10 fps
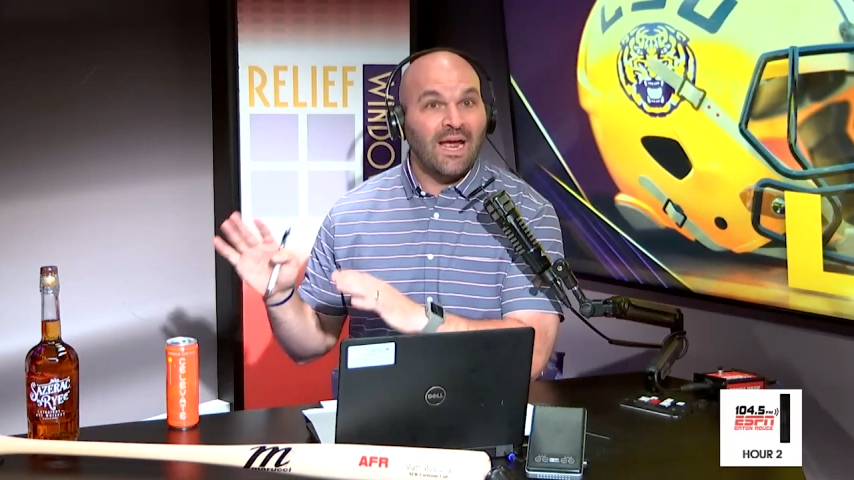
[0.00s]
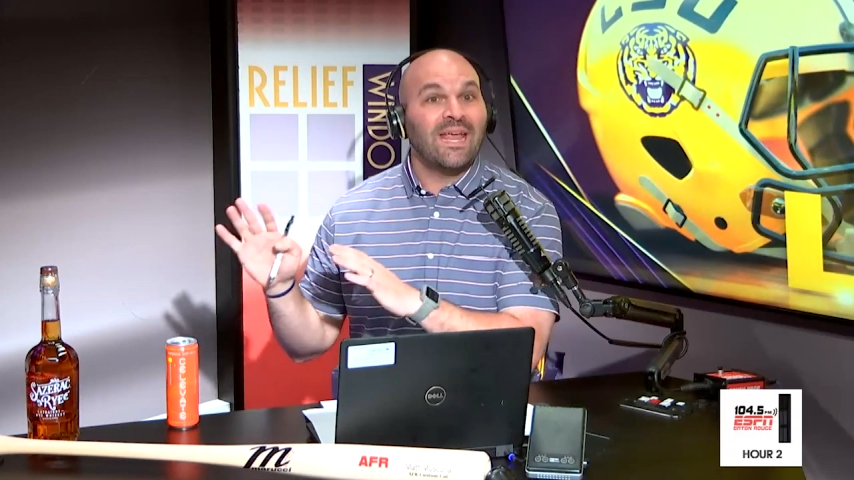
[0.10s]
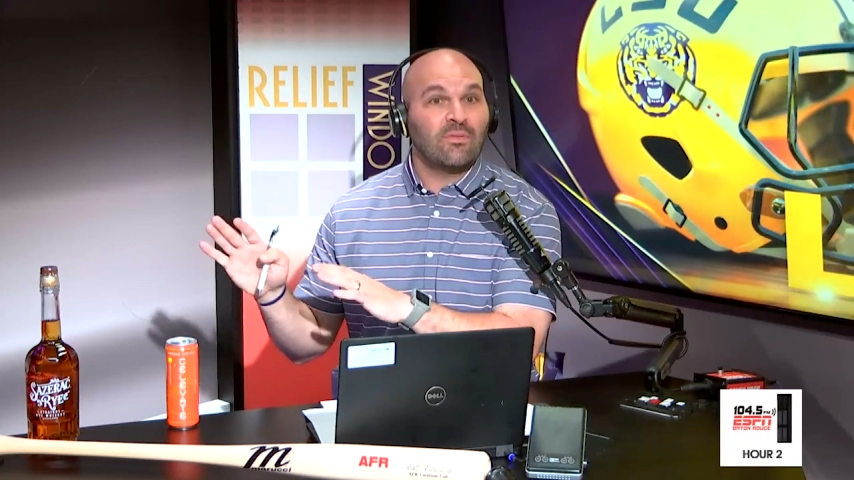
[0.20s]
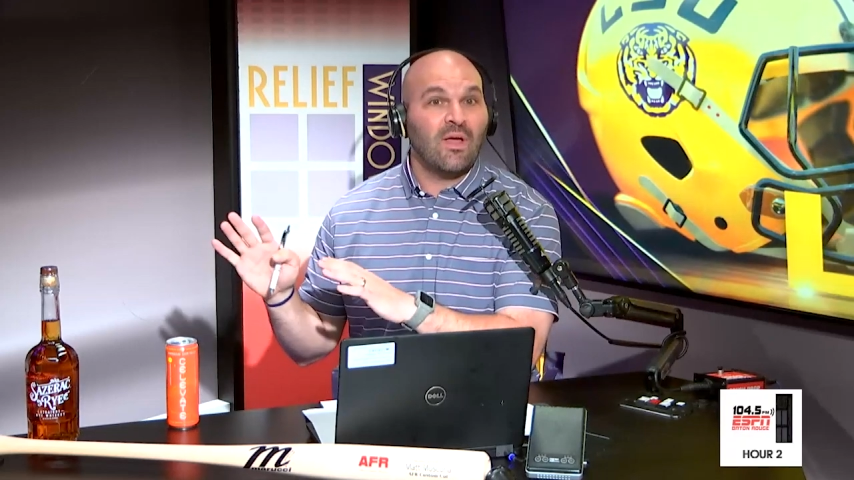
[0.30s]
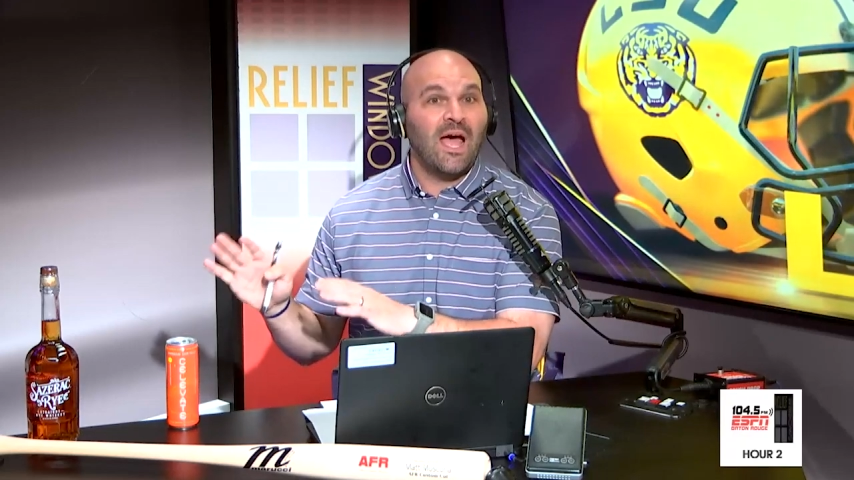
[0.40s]
I
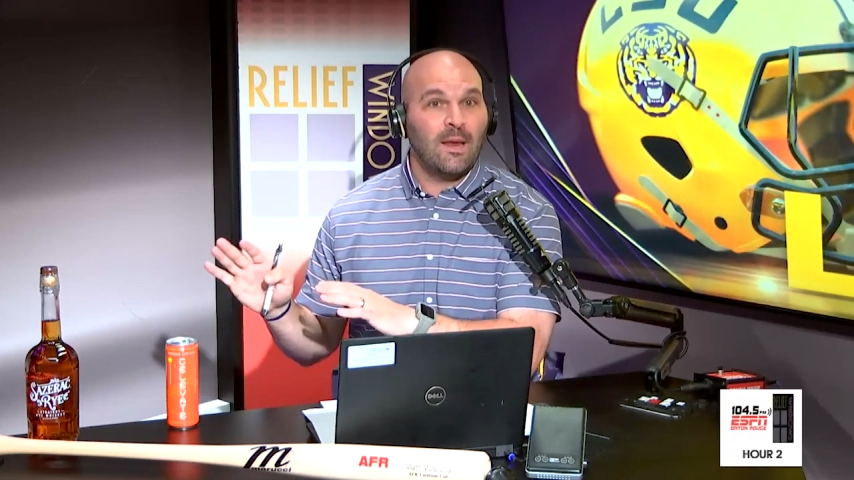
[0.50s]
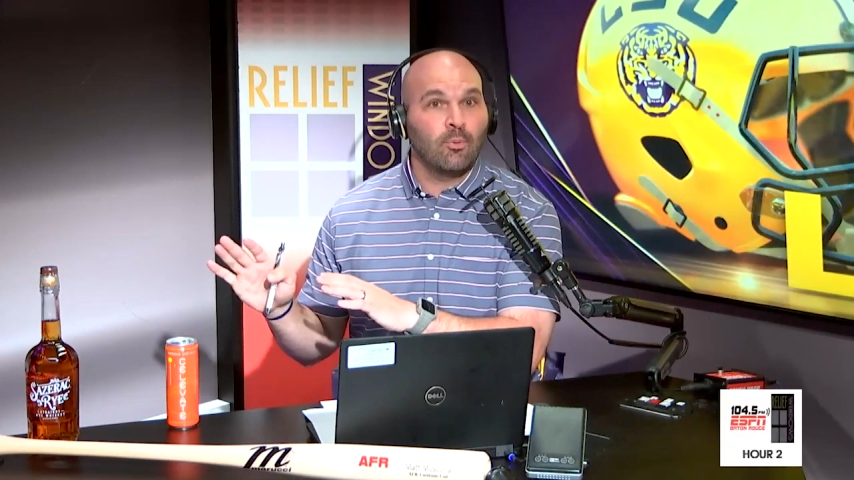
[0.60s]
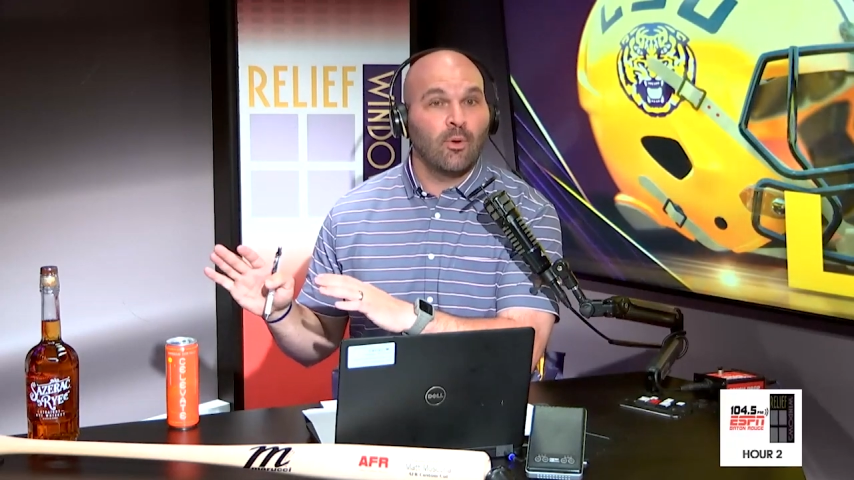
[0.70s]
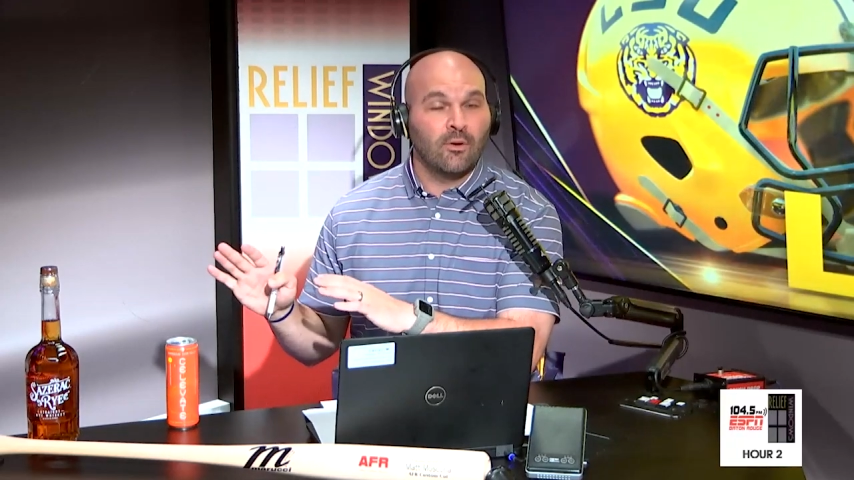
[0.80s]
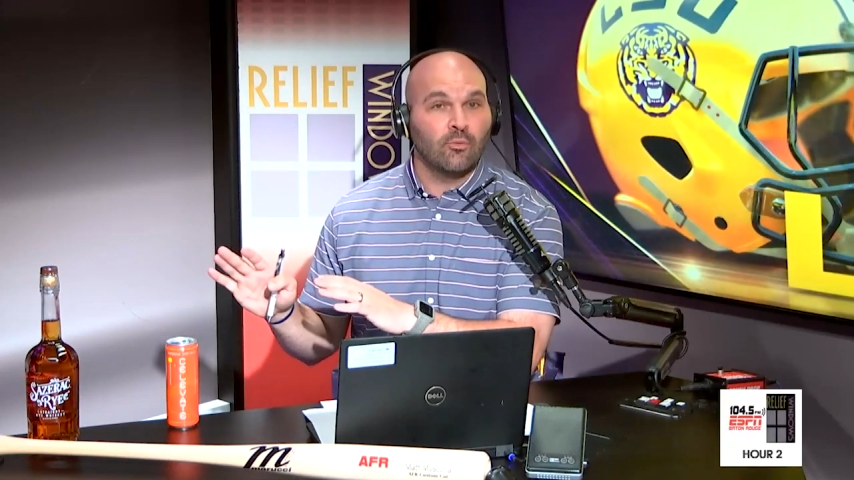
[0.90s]
get the
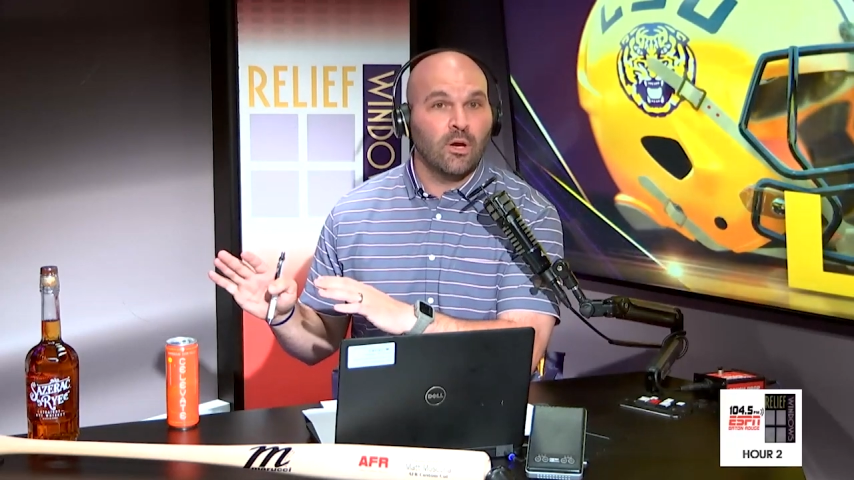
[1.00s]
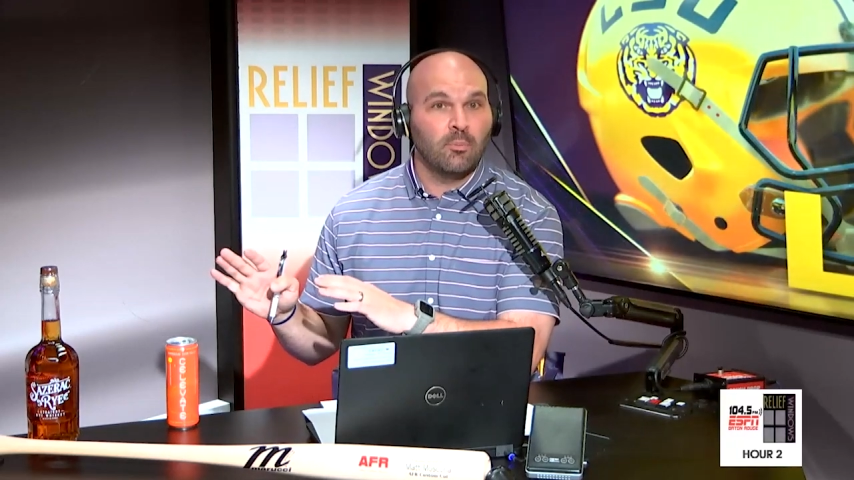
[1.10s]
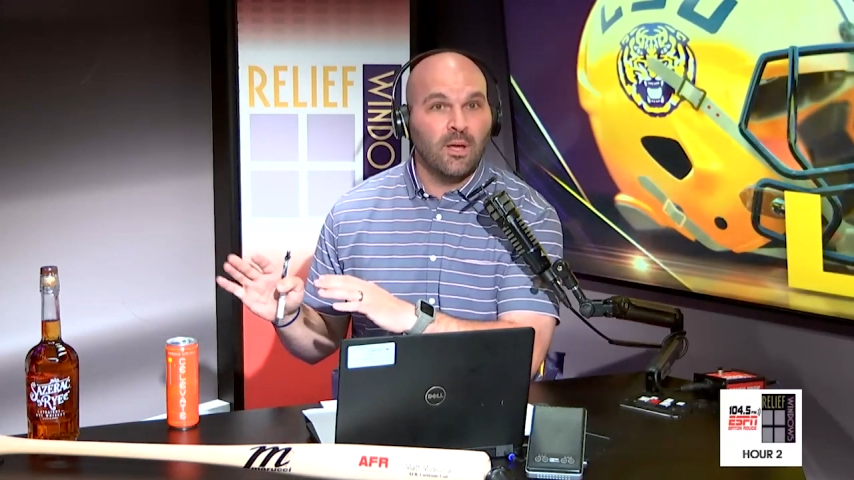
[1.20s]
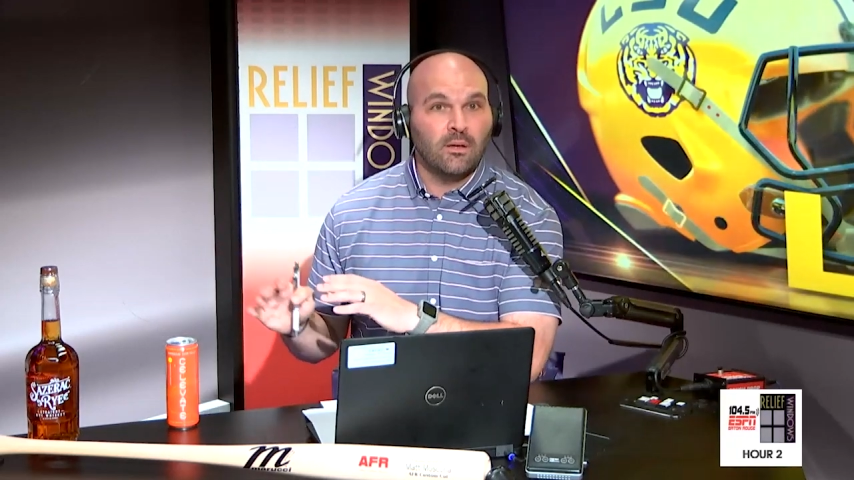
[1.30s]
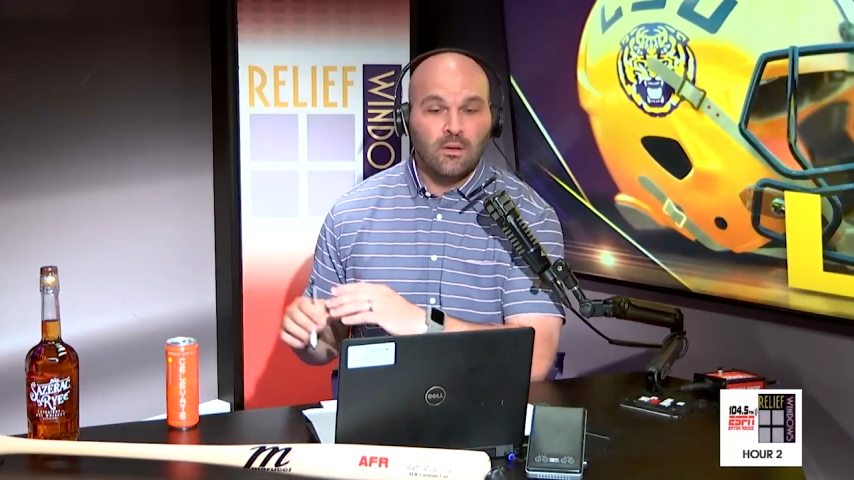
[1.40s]
hype around
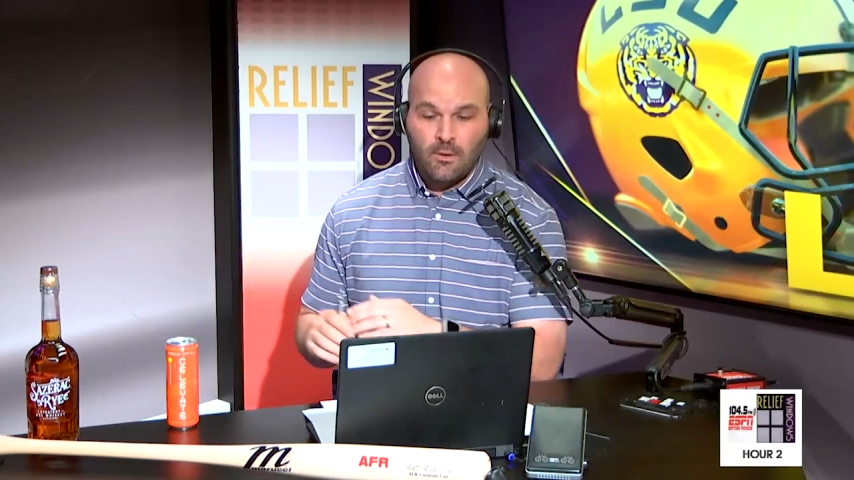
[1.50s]
Greg Penn.